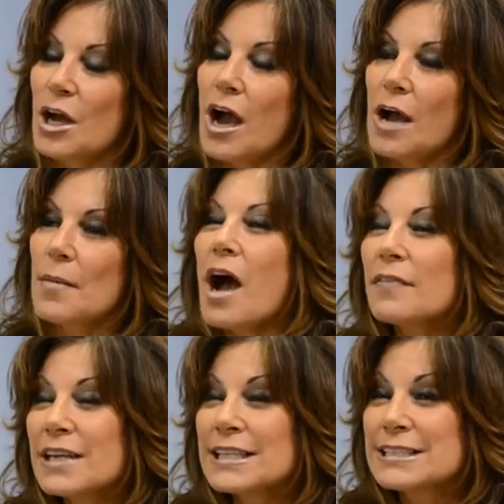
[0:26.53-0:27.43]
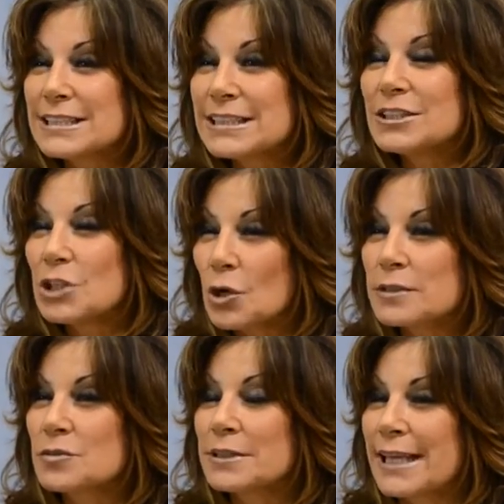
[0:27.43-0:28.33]
Often I see,
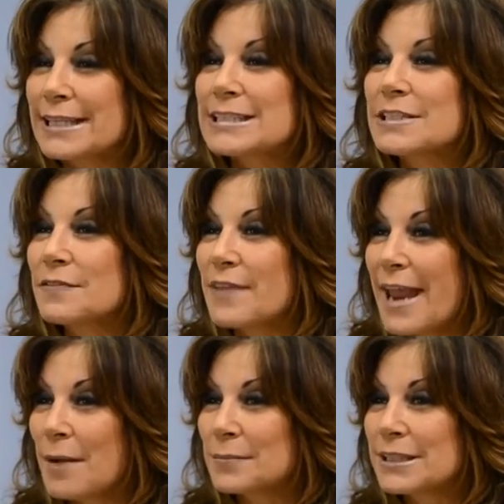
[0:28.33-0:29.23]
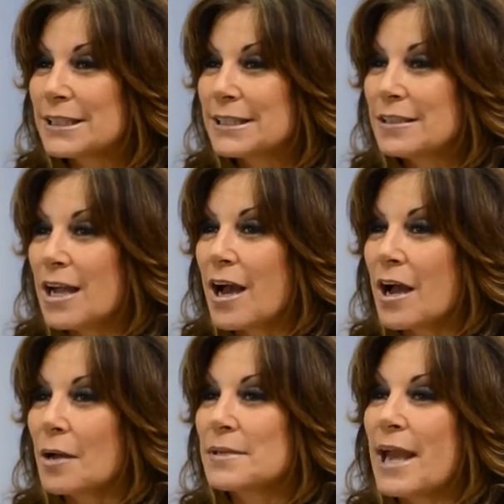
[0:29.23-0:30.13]
it's related to family.
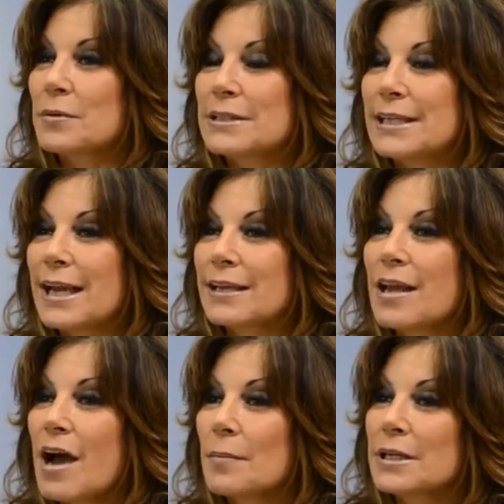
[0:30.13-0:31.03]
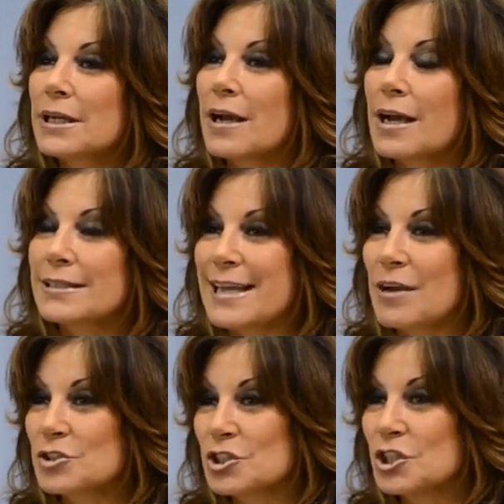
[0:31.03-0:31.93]
Now with the economic
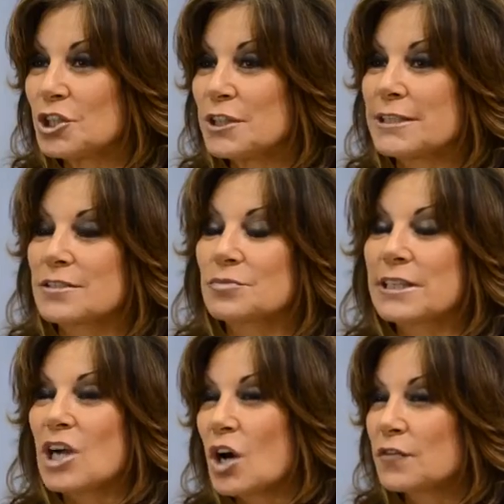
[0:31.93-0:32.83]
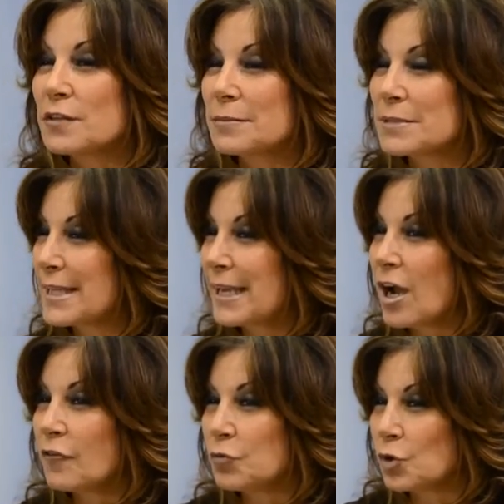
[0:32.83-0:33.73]
downturn, it's really hard for them to take
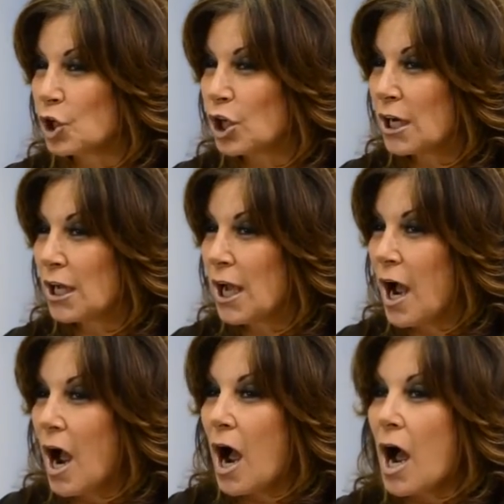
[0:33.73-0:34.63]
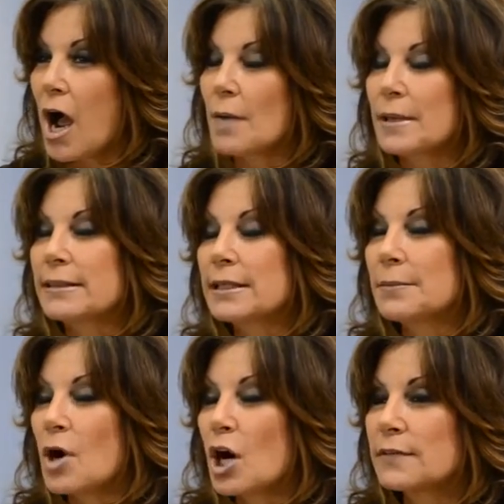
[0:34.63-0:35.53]
off work. I
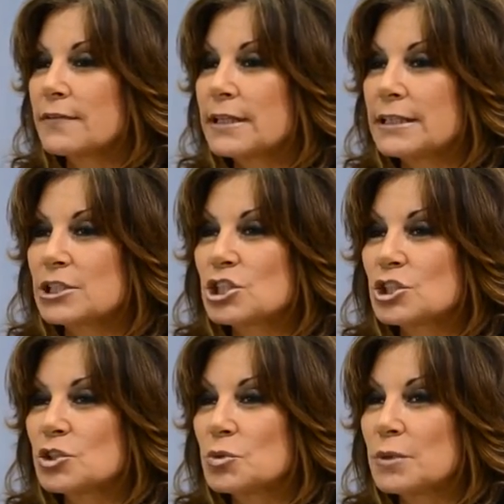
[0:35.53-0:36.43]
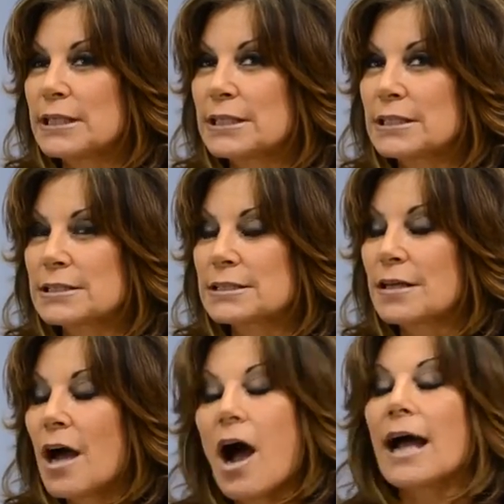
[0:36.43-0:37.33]
think part of the issue is,
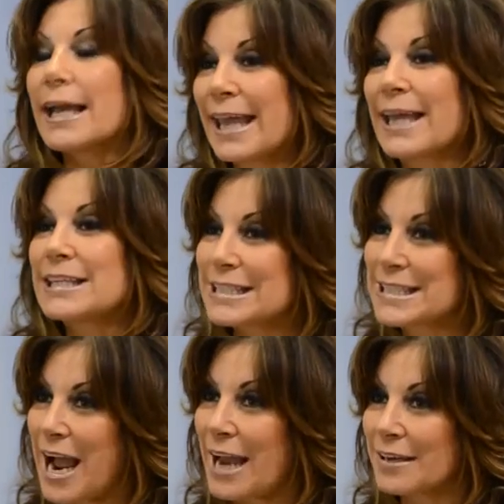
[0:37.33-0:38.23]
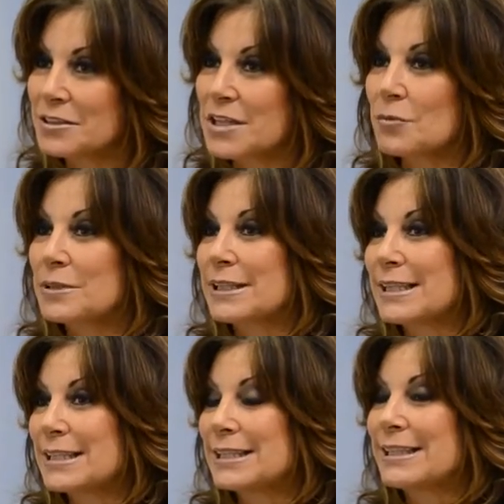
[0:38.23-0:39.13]
again, denial, not really
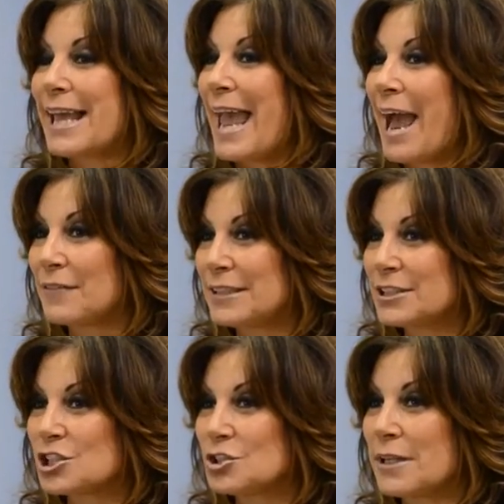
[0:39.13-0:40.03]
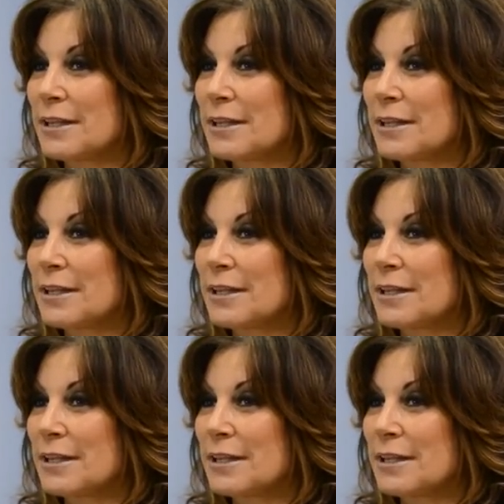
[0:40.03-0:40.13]
thinking they have an issue.